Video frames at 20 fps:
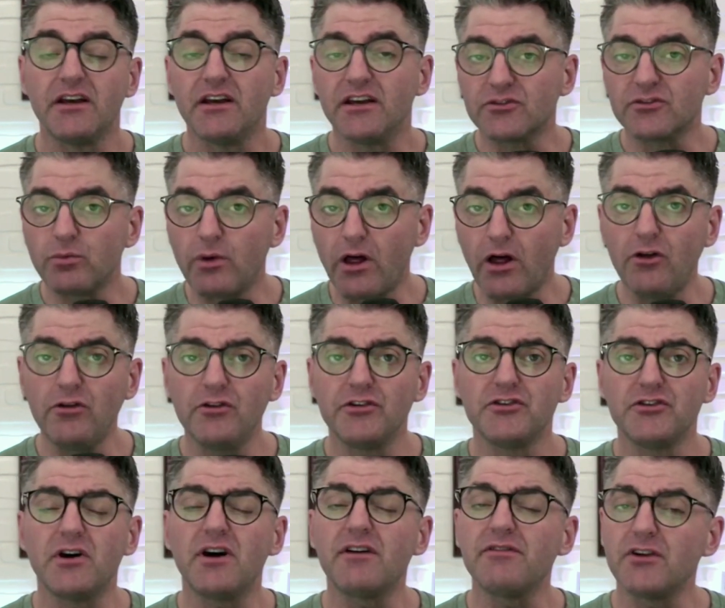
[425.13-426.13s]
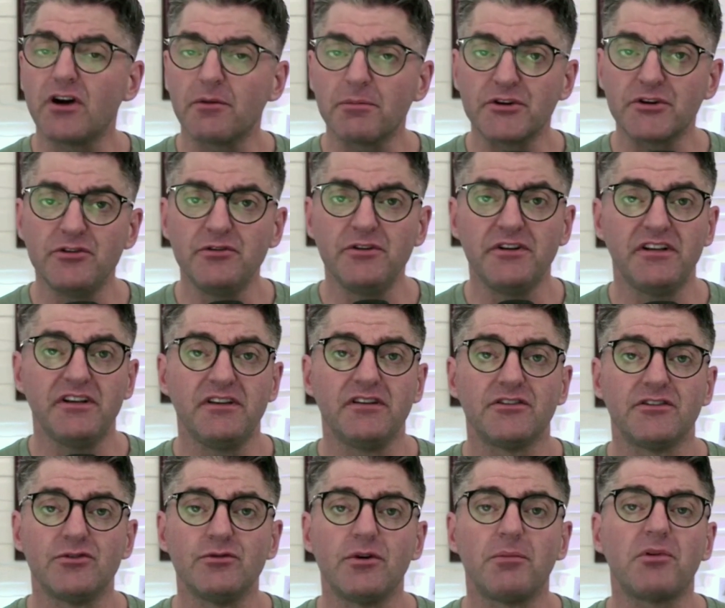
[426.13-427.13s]
As well, you'll have an opportunity
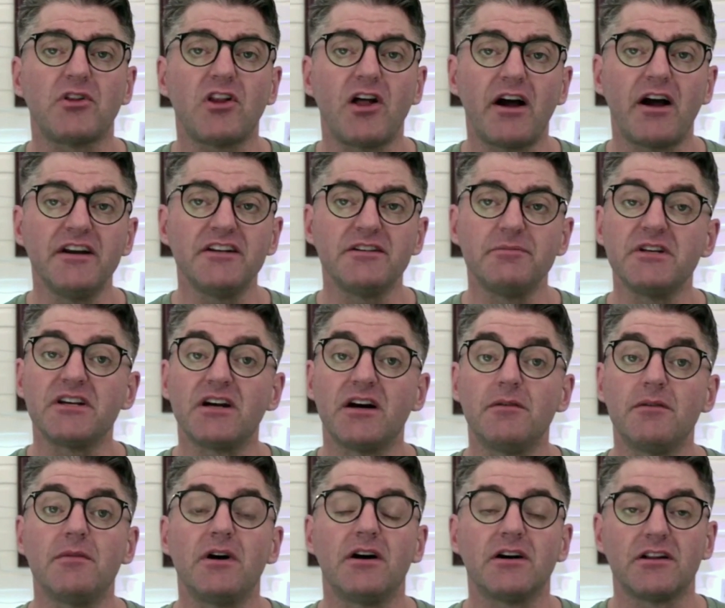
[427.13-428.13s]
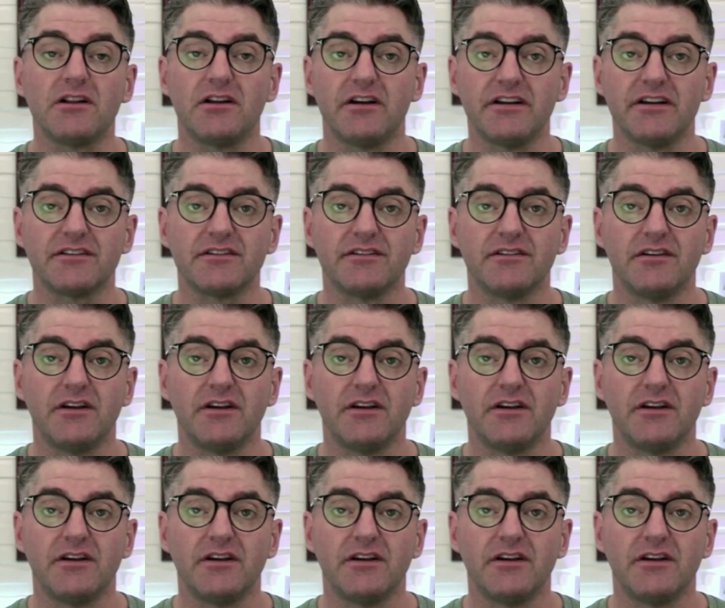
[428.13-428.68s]
to apply to become a client.